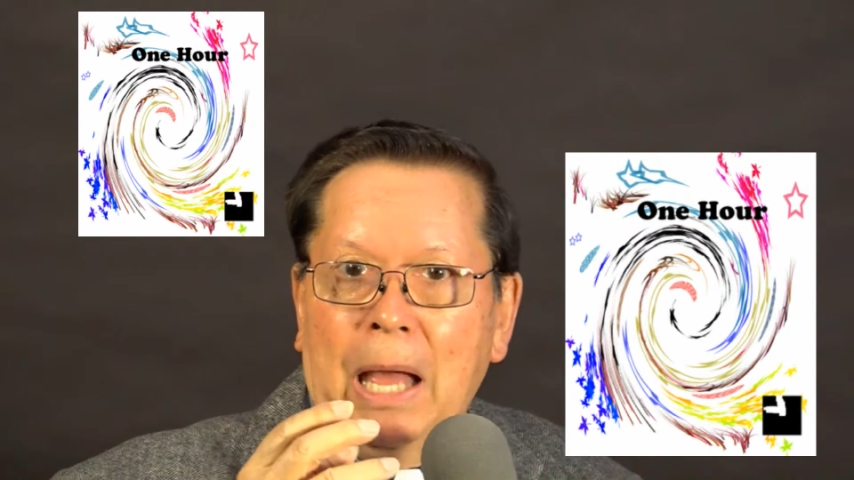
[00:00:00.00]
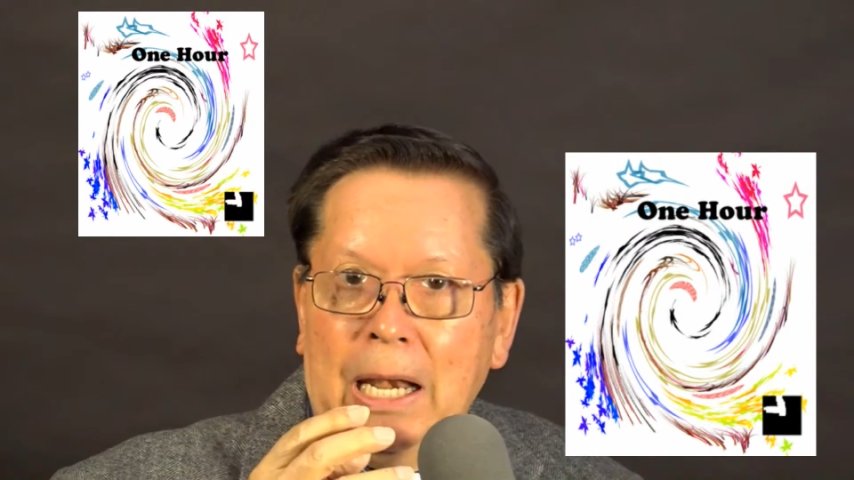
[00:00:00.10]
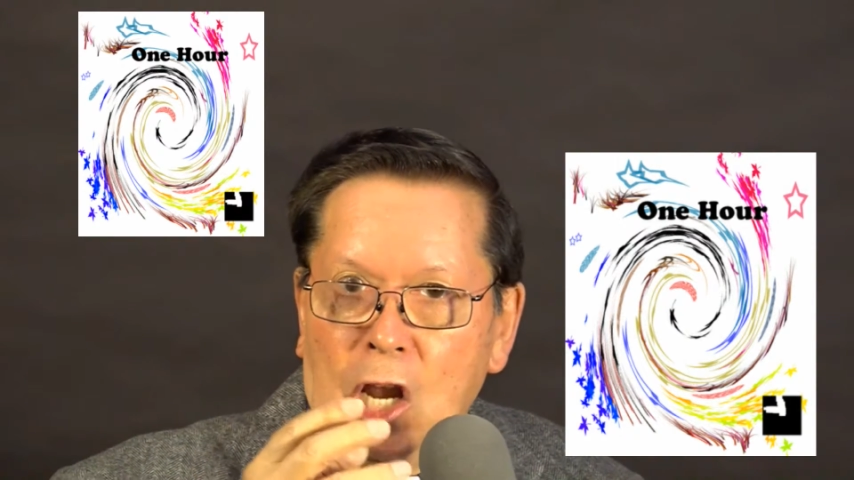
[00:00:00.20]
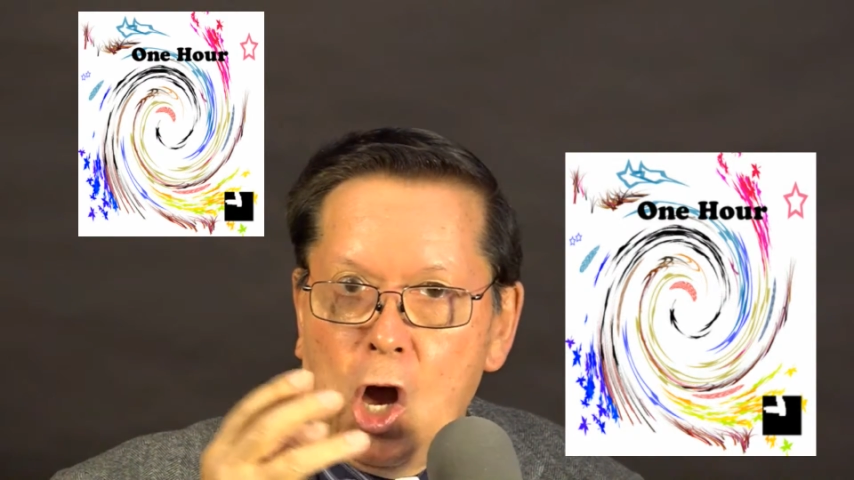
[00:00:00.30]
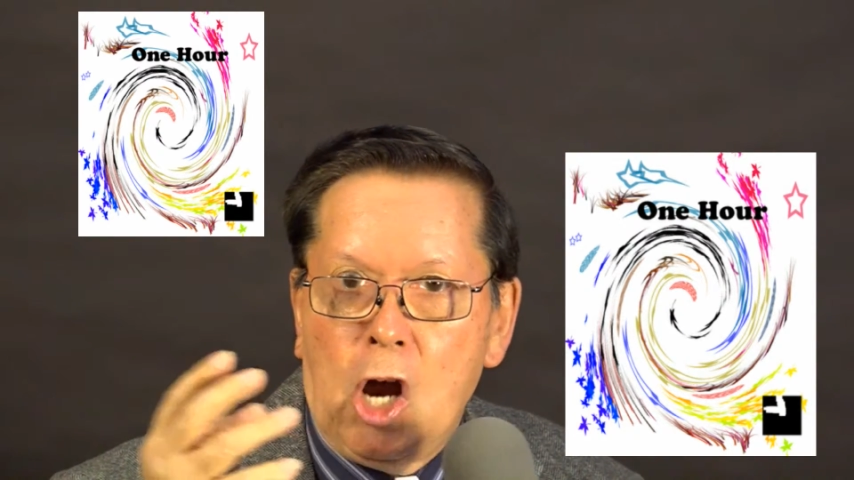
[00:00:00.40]

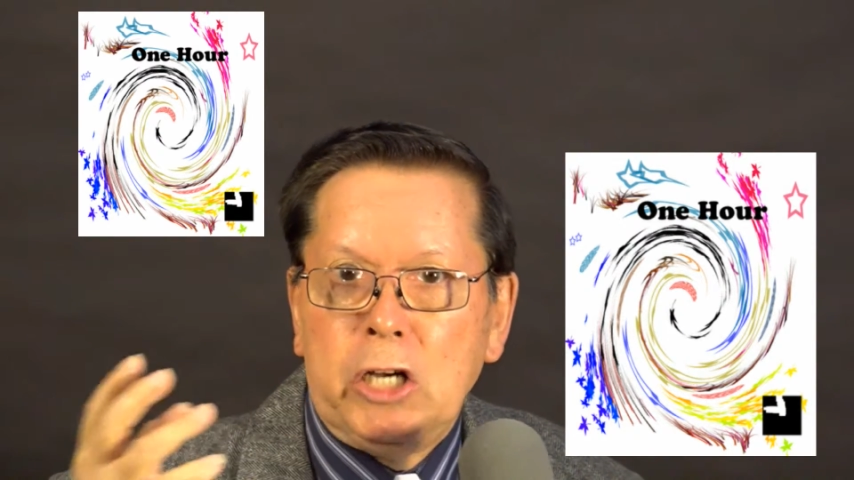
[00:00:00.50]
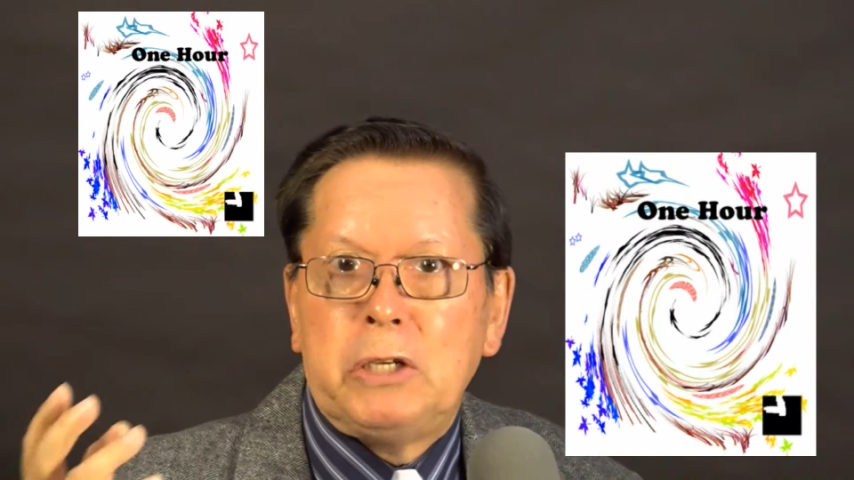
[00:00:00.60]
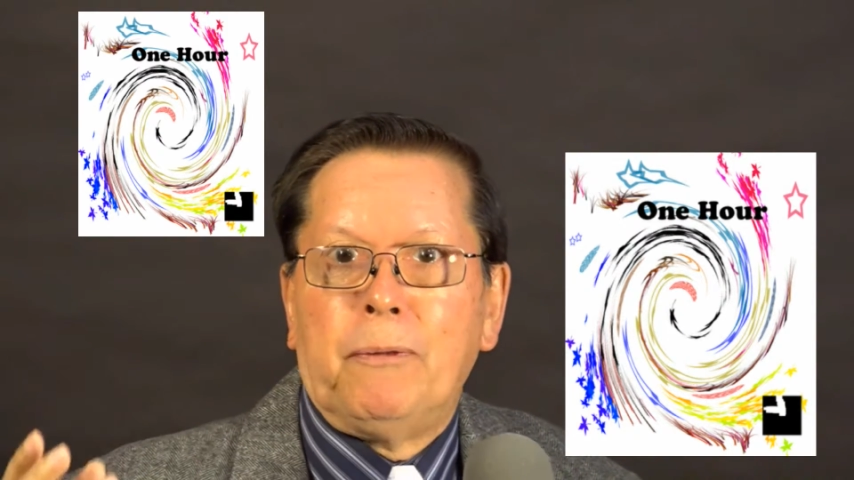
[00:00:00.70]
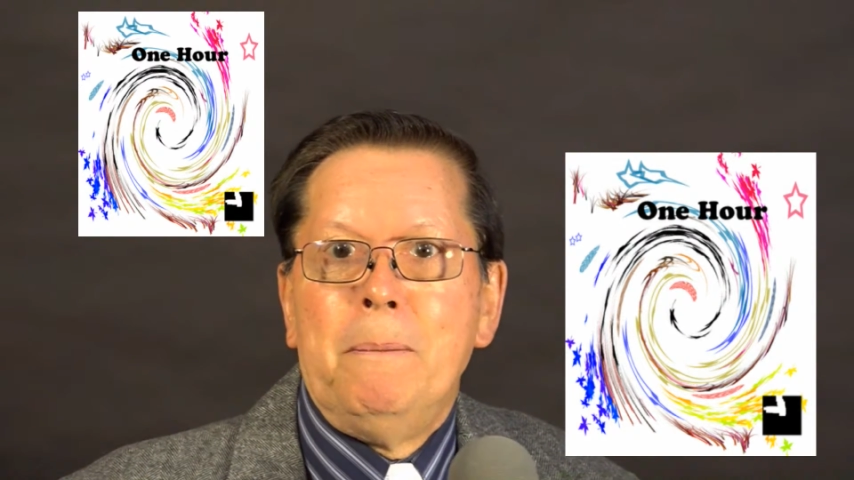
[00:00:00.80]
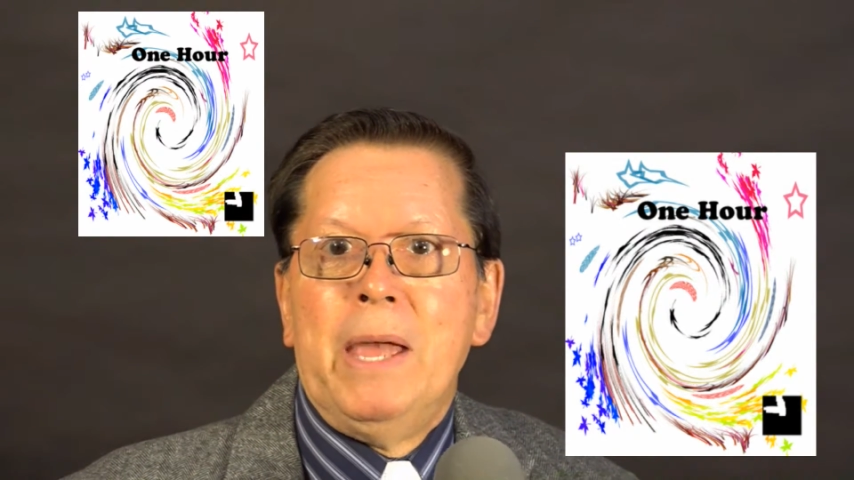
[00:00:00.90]

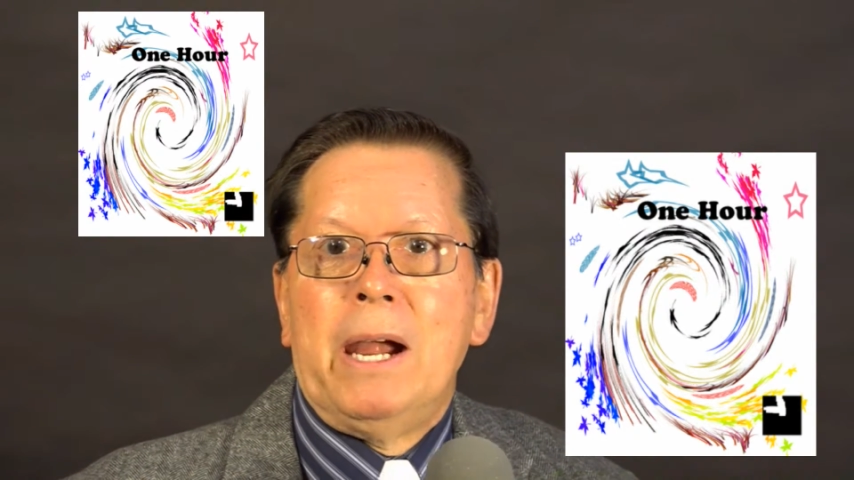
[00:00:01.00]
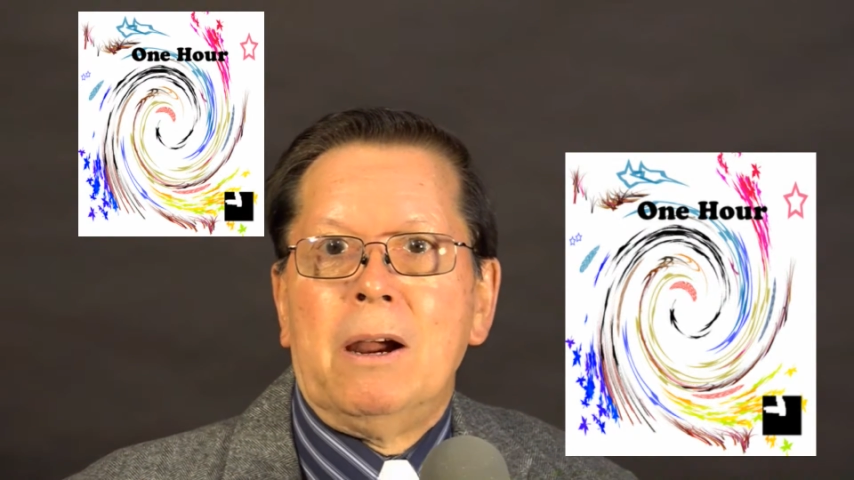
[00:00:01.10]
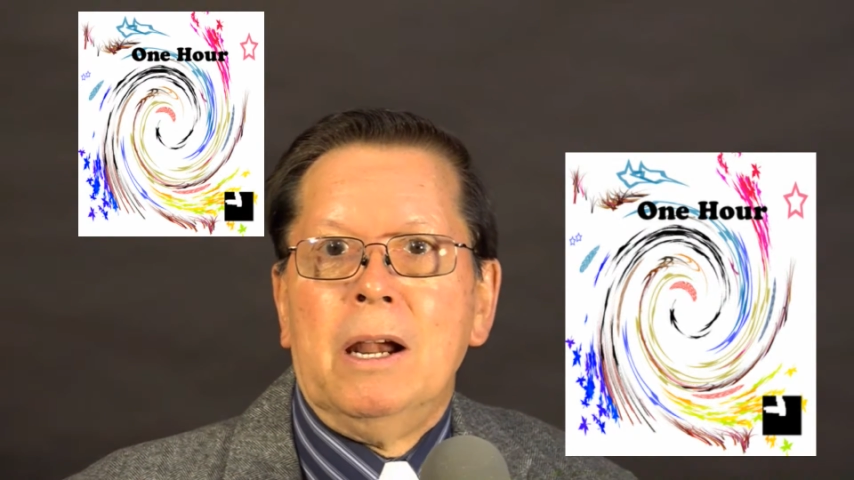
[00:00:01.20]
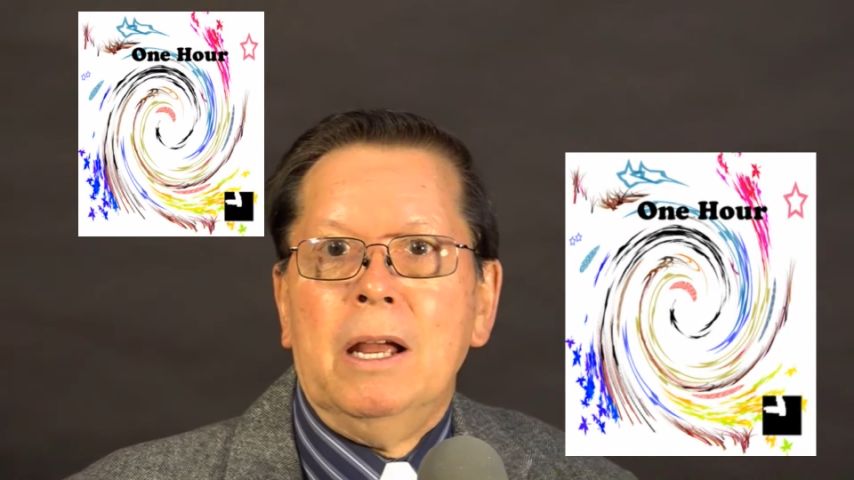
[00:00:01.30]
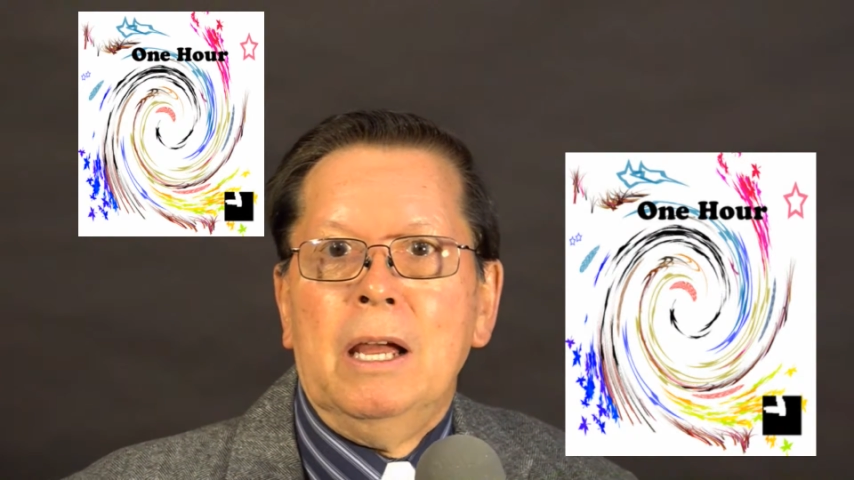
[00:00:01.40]
enlarge from
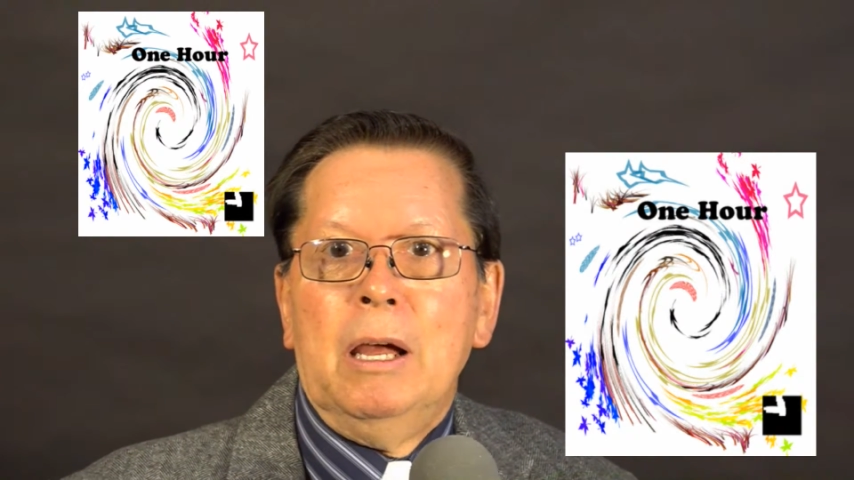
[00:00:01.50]
there.